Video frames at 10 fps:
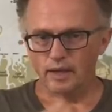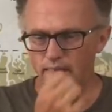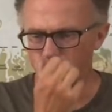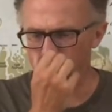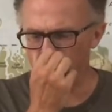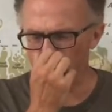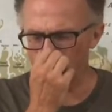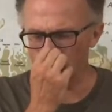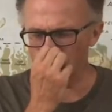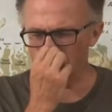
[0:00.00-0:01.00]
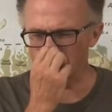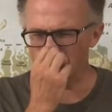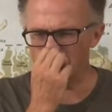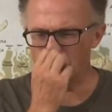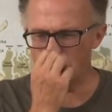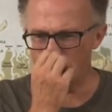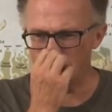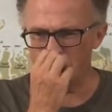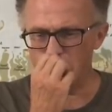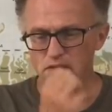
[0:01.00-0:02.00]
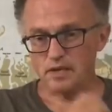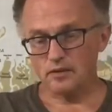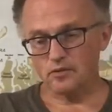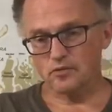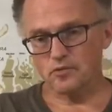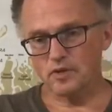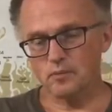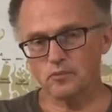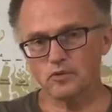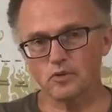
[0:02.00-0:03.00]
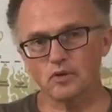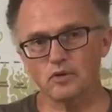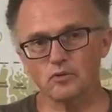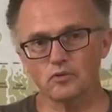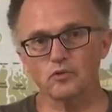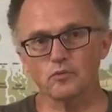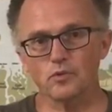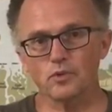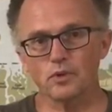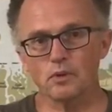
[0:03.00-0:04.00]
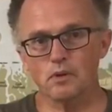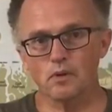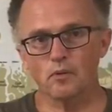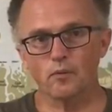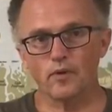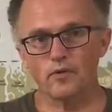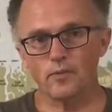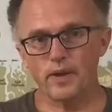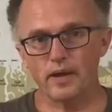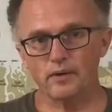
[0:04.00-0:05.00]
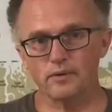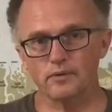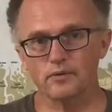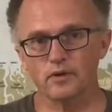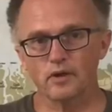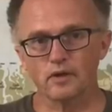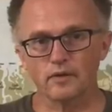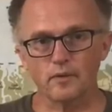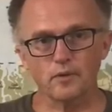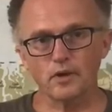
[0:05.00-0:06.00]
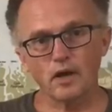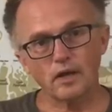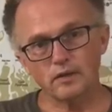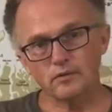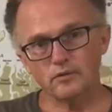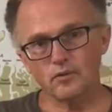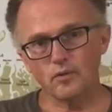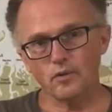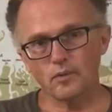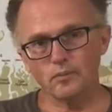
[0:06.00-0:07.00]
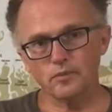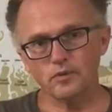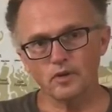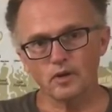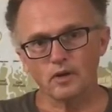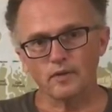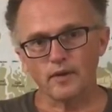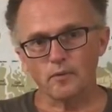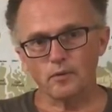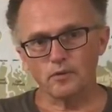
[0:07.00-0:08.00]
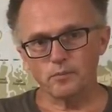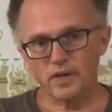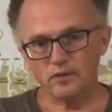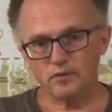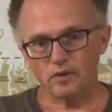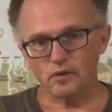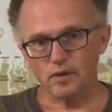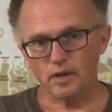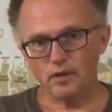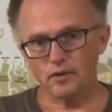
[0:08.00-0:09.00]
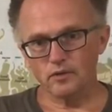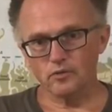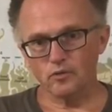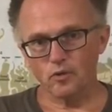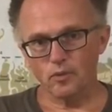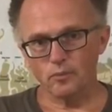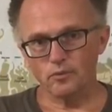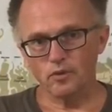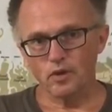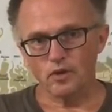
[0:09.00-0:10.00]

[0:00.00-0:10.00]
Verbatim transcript: and it's almost like the jet streams used to rule weather patterns they would guide storms they would basically carry storms